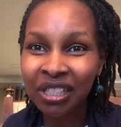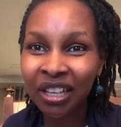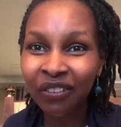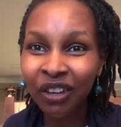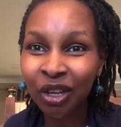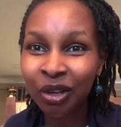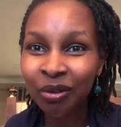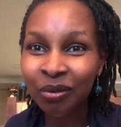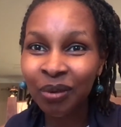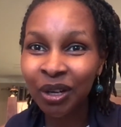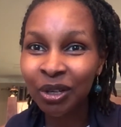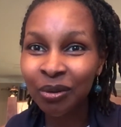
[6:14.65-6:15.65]
giving you
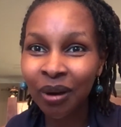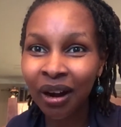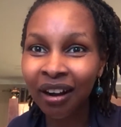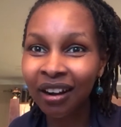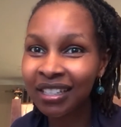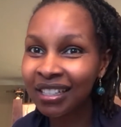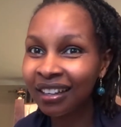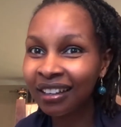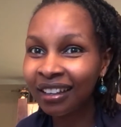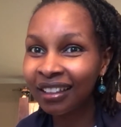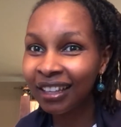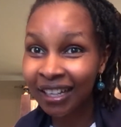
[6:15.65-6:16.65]
when you are
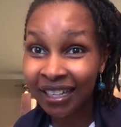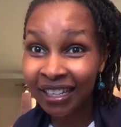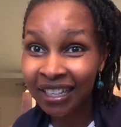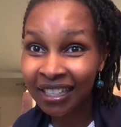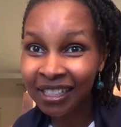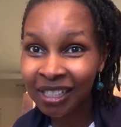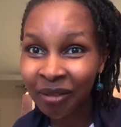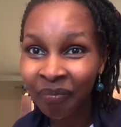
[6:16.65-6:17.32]
attending the clinics.